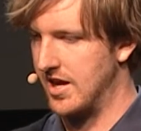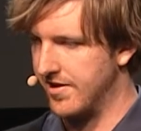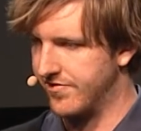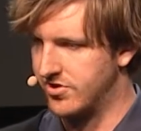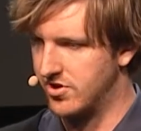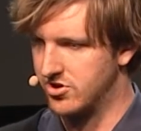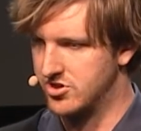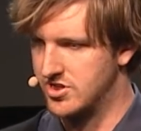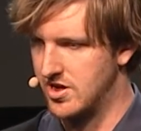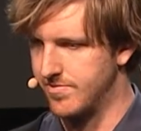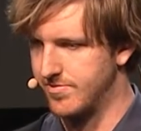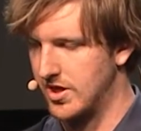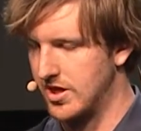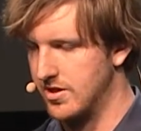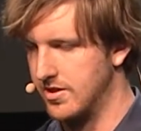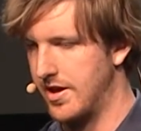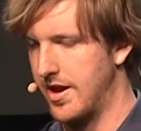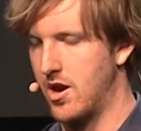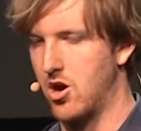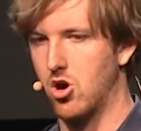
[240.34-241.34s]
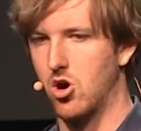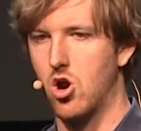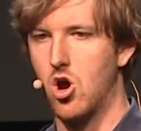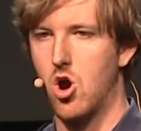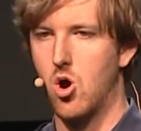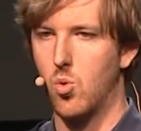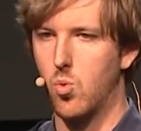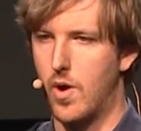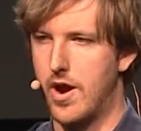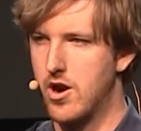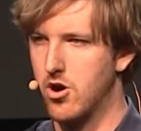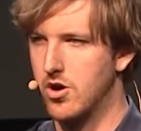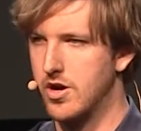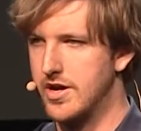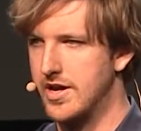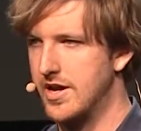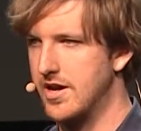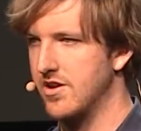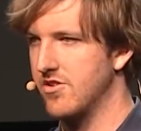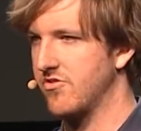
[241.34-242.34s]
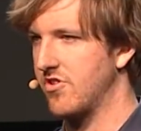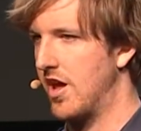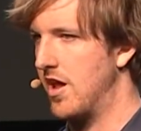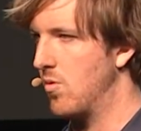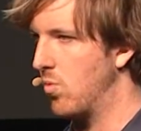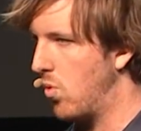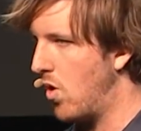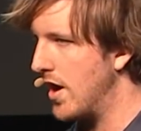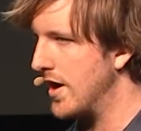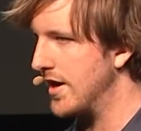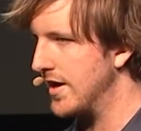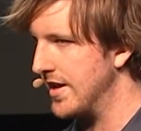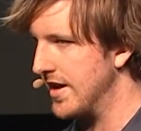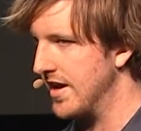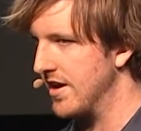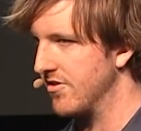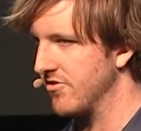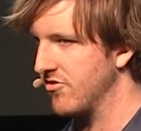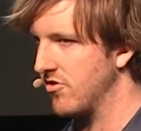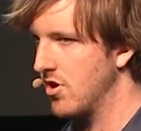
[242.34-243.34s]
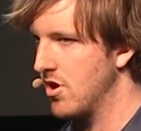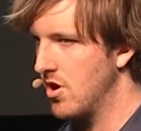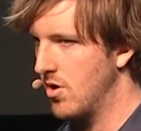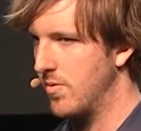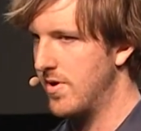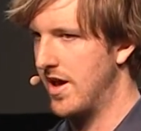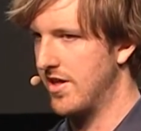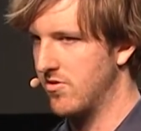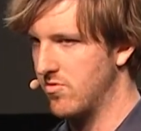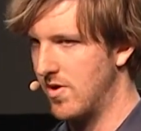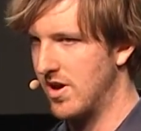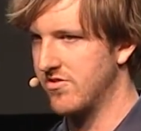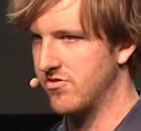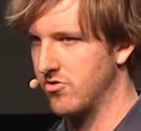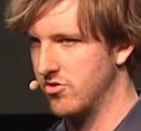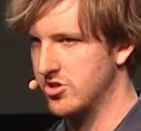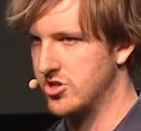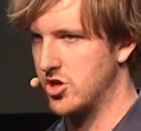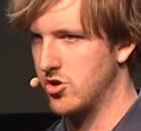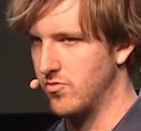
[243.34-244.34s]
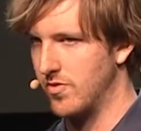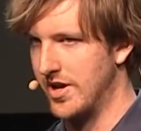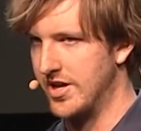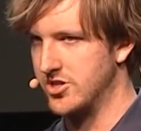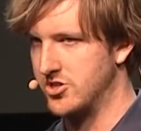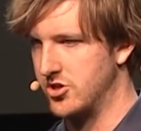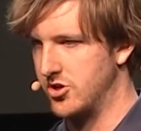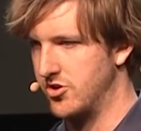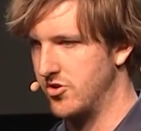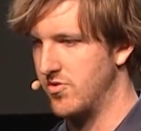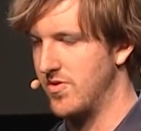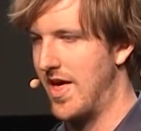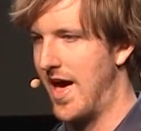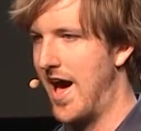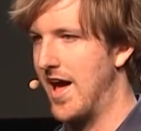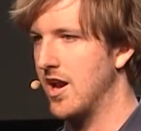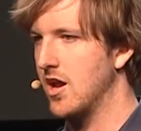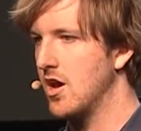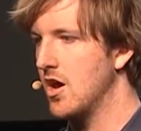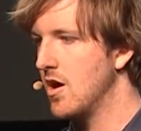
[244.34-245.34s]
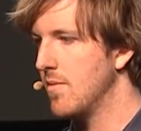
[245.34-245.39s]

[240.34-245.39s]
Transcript: if there's something there, where it is, and what it is. We have the resolution range to do that.